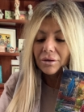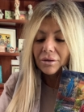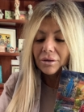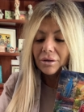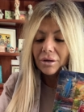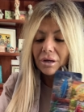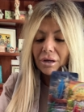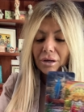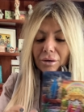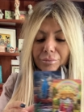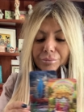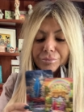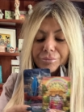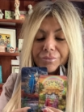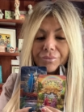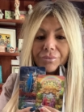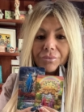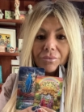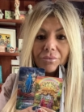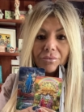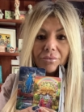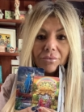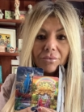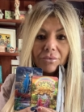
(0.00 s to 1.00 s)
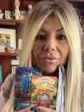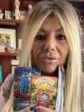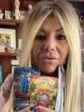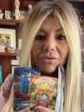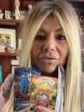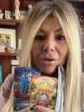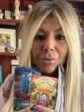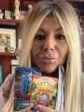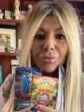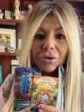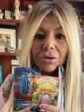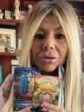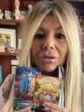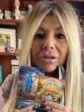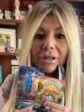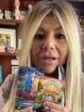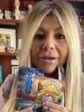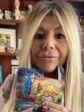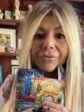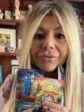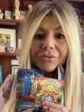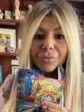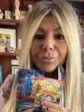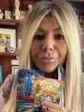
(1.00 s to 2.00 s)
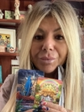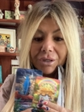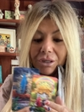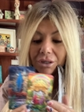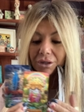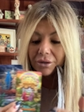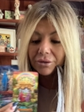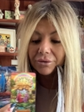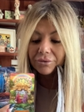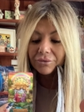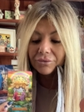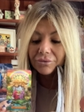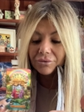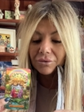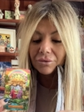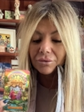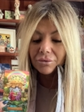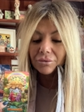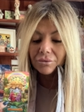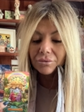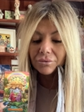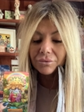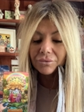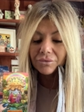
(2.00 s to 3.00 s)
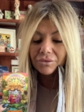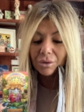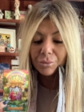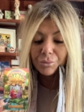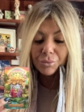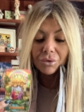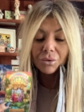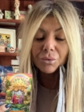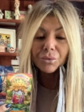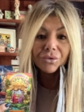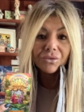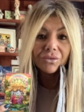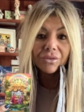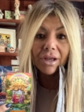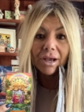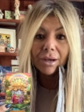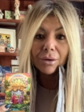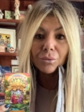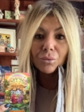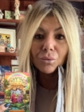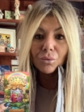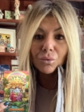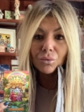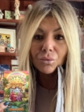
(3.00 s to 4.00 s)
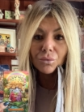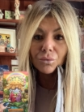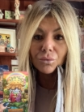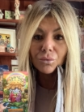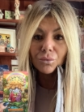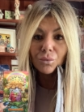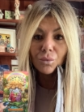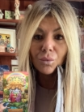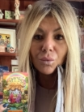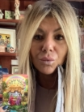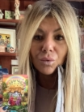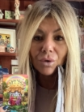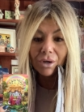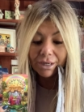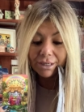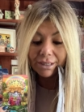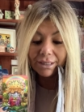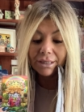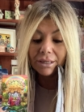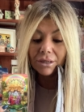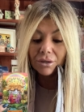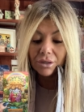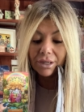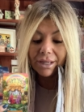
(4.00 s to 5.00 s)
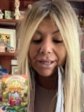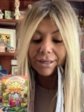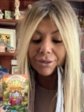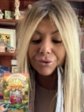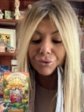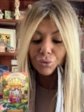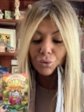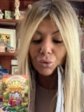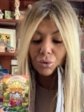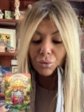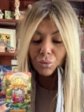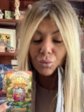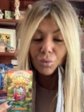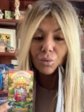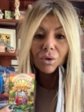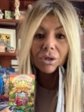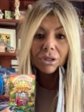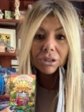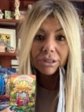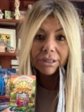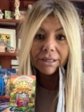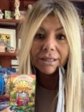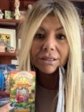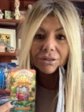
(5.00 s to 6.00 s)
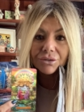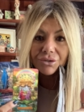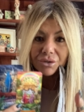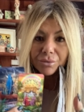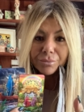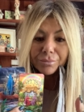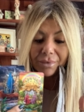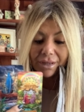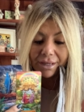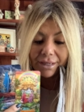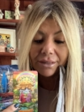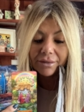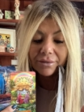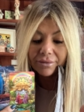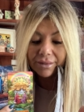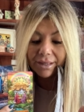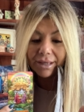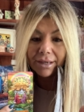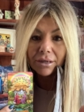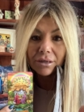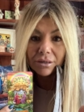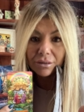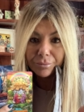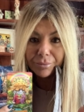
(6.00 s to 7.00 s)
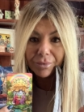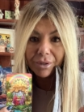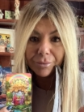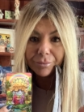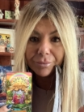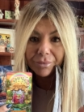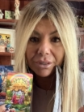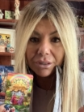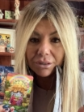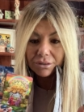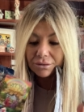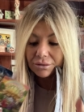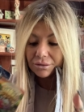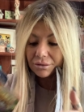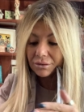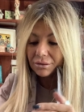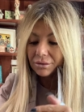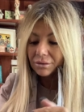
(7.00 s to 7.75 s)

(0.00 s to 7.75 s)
um, someone left because someone was not ready and or willing to make that commitment.